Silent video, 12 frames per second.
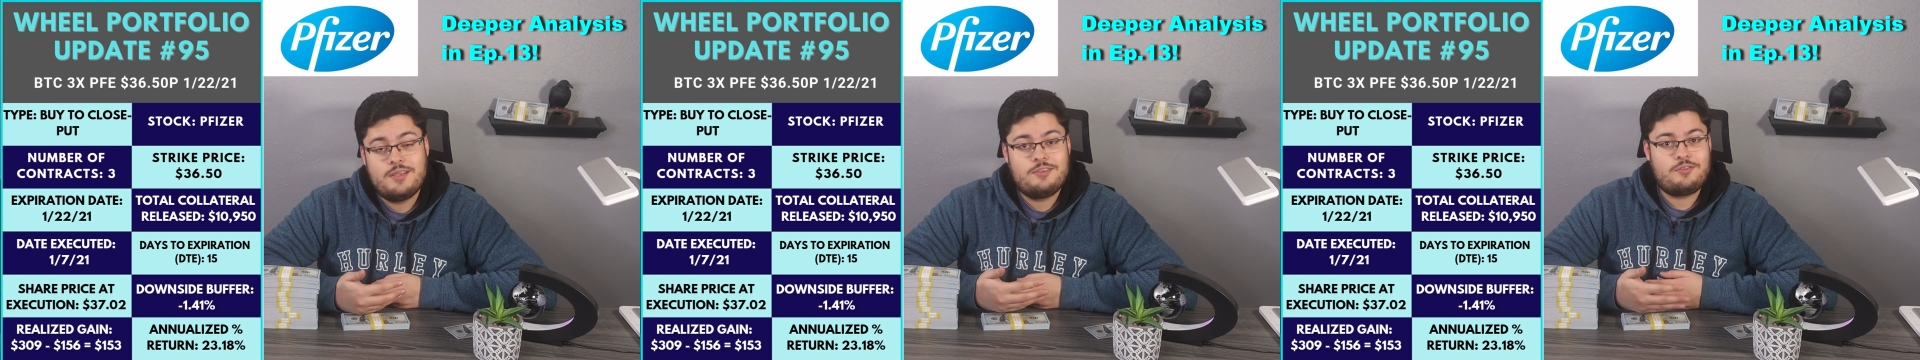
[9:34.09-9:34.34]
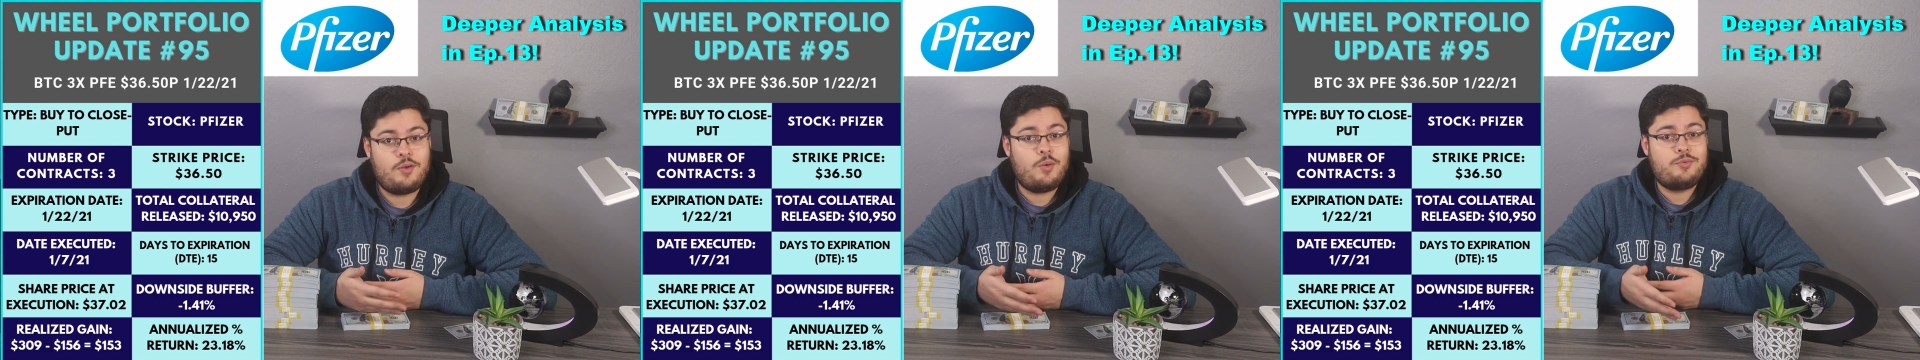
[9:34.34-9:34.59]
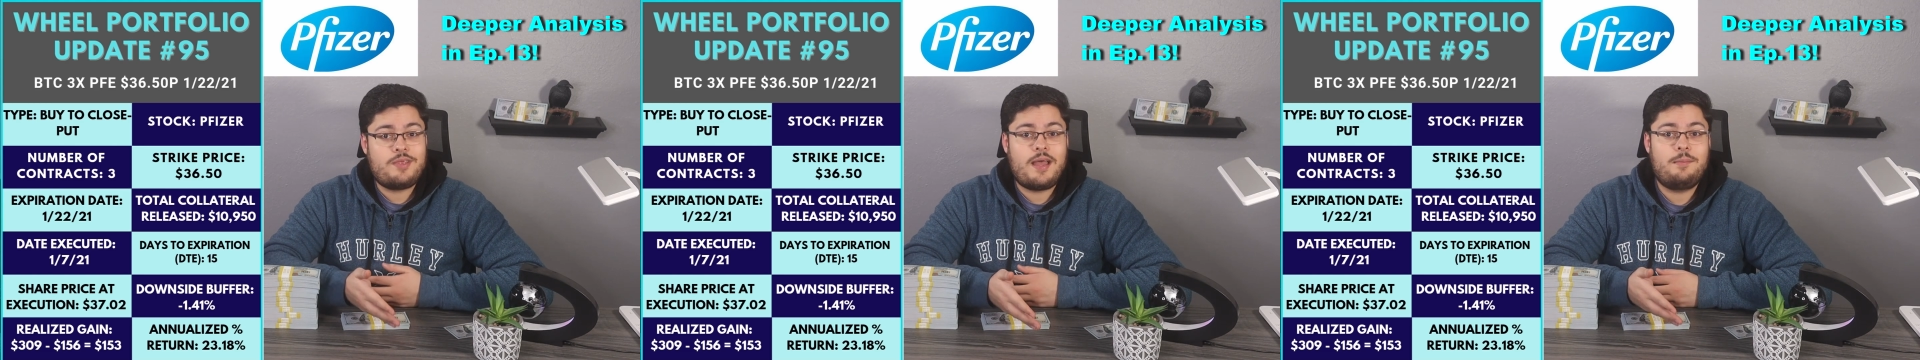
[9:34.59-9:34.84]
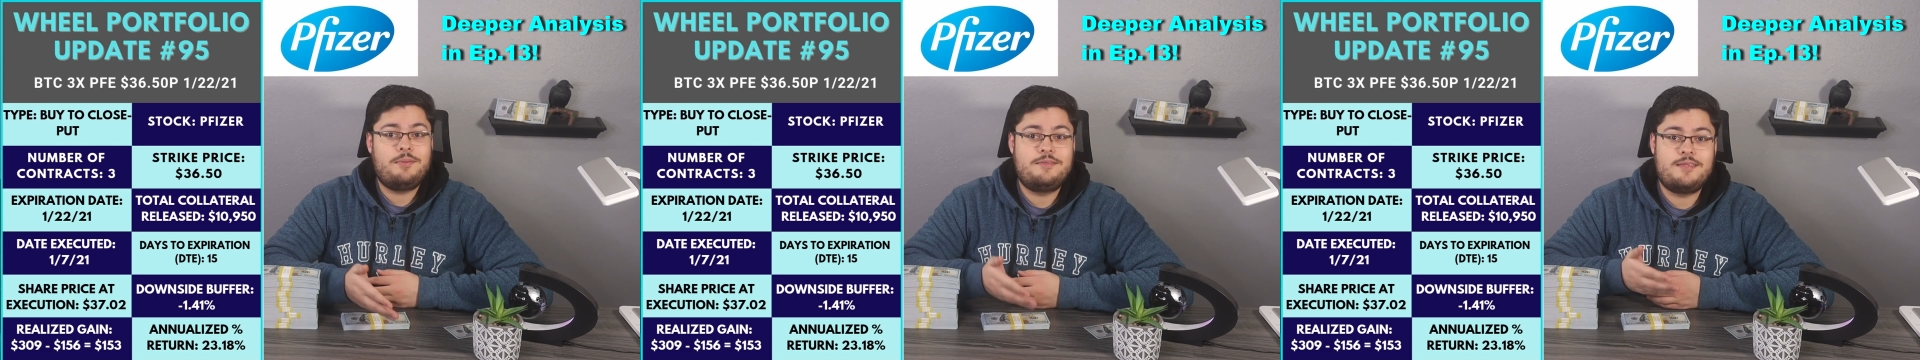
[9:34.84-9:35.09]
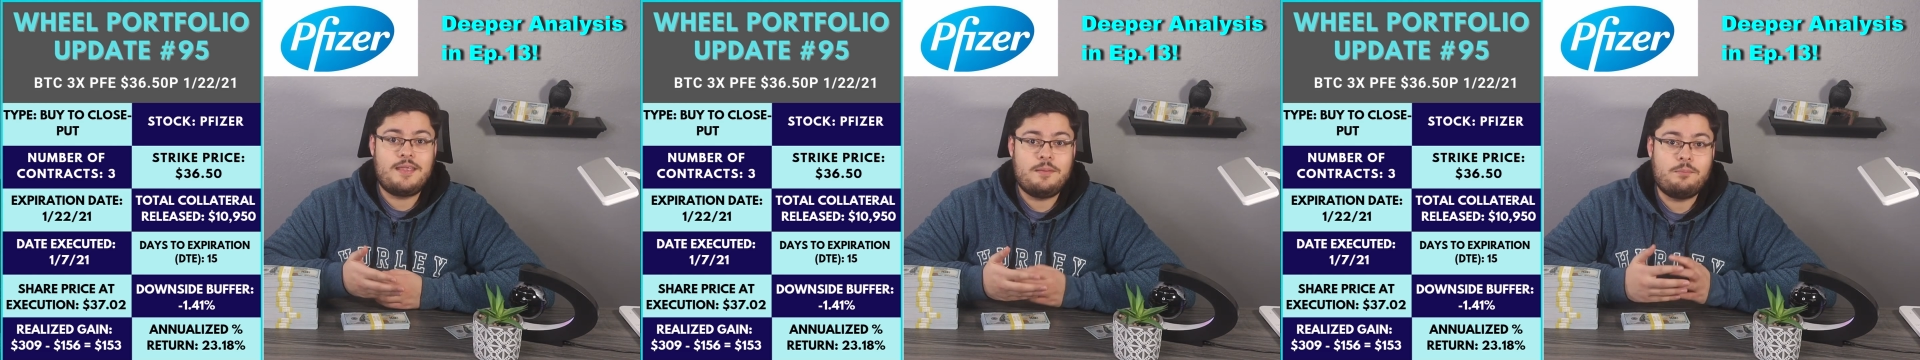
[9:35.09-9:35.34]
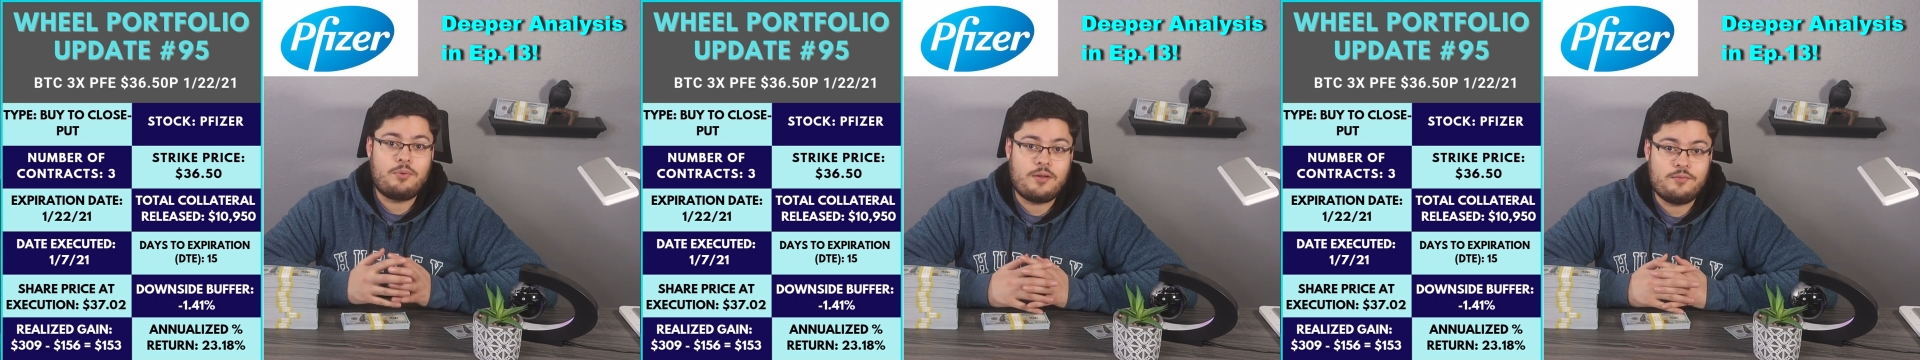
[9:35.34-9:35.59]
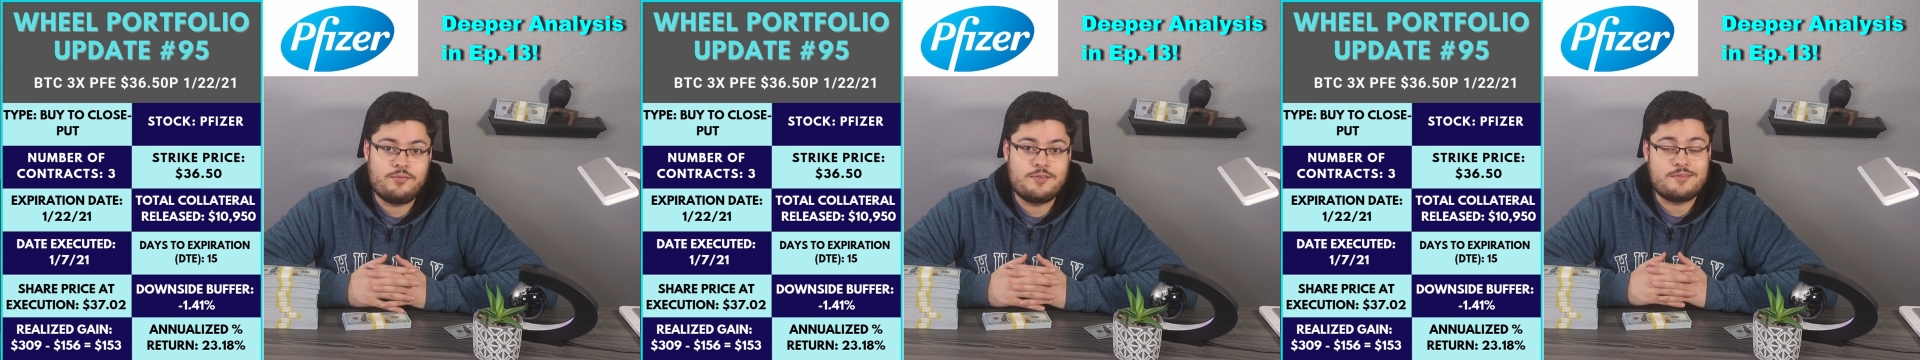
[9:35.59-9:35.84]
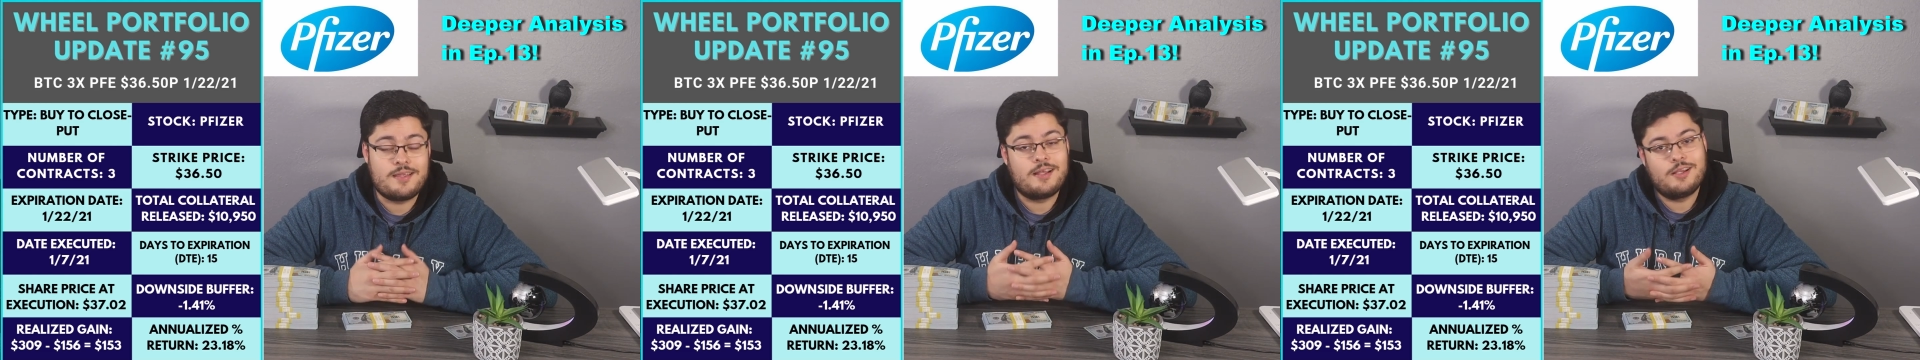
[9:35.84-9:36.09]
so I was happy taking
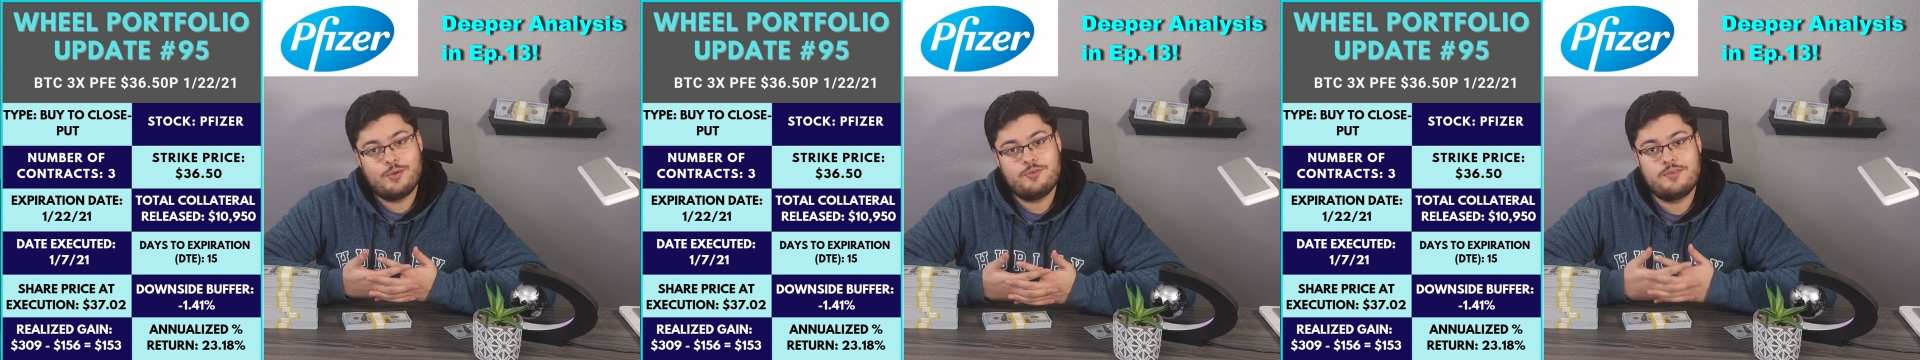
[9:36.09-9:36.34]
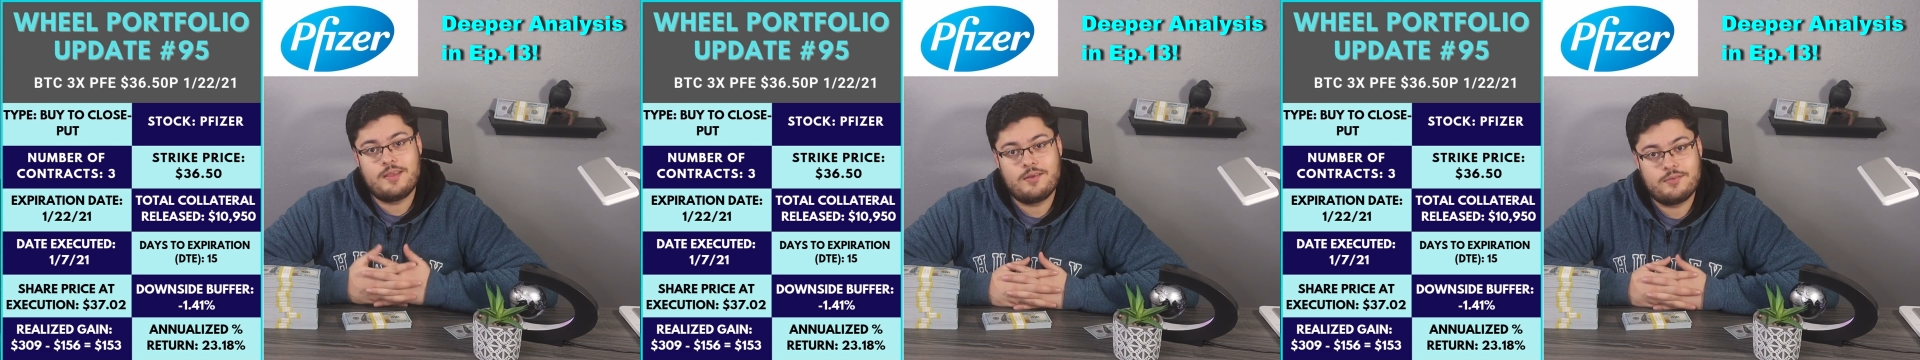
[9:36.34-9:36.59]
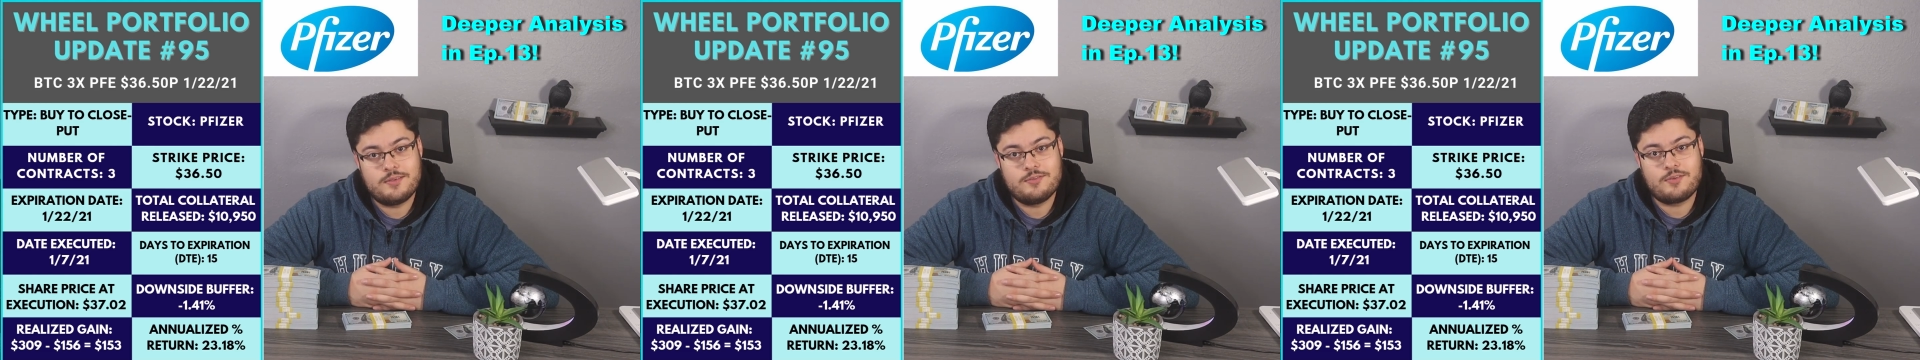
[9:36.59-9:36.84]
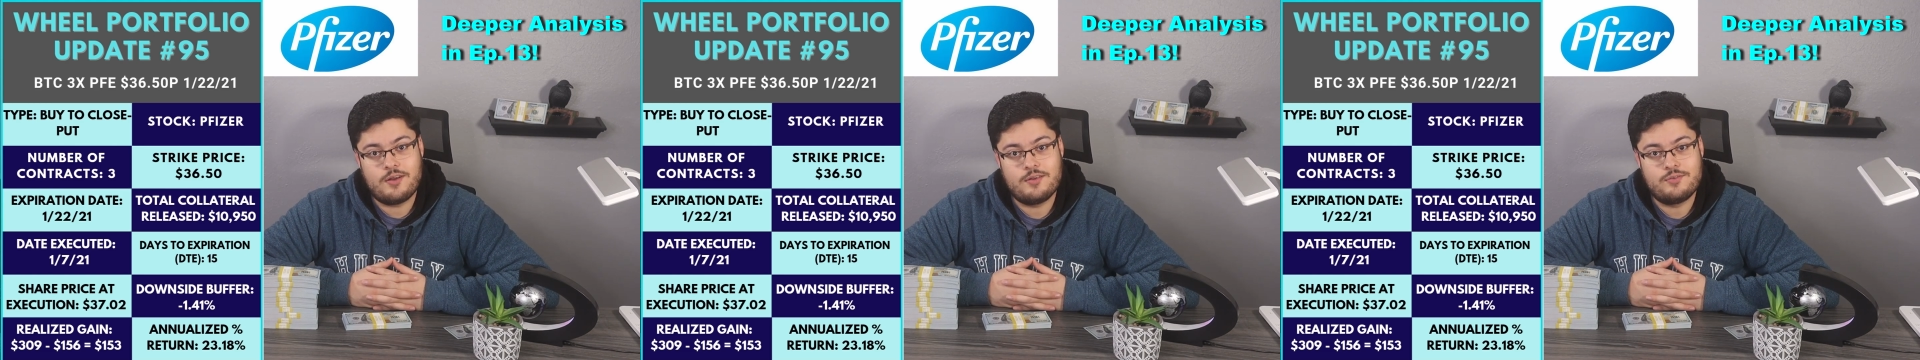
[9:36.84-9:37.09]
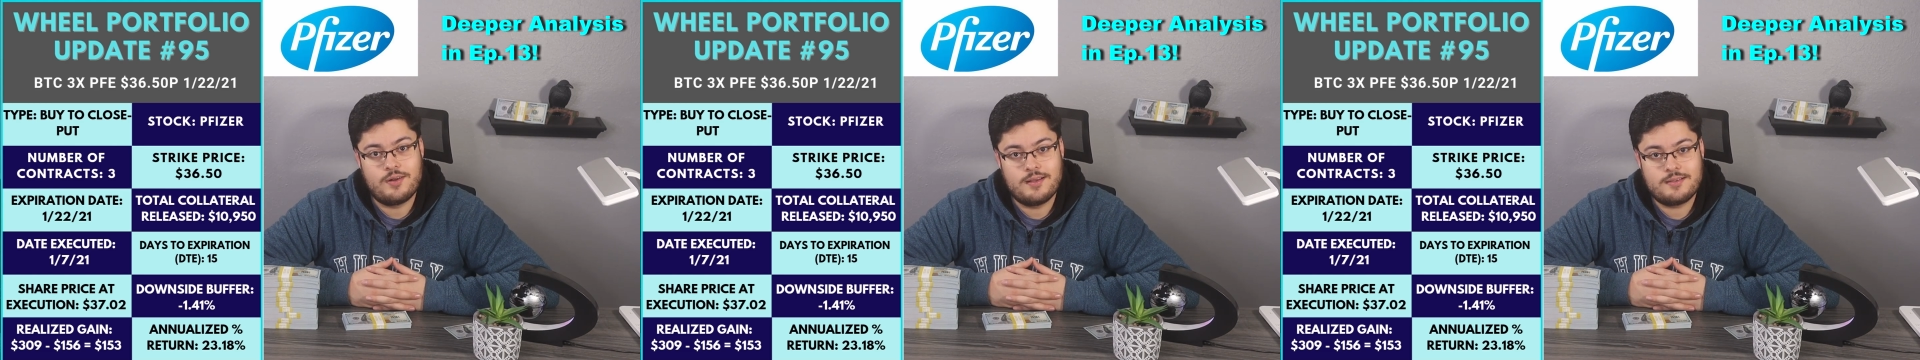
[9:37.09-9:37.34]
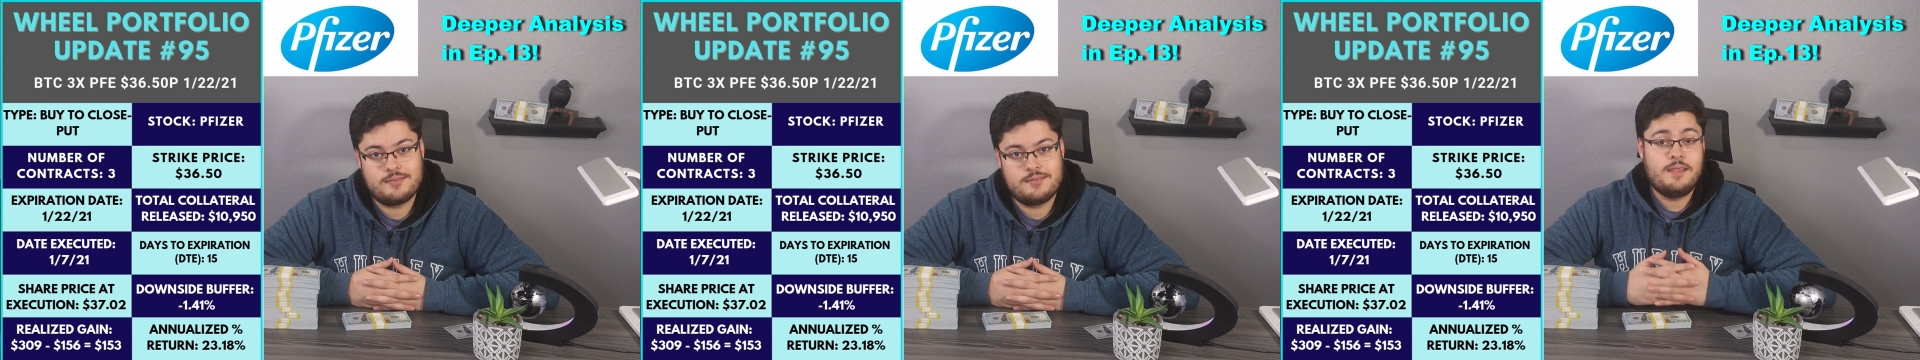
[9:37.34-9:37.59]
profits and closing out these contracts.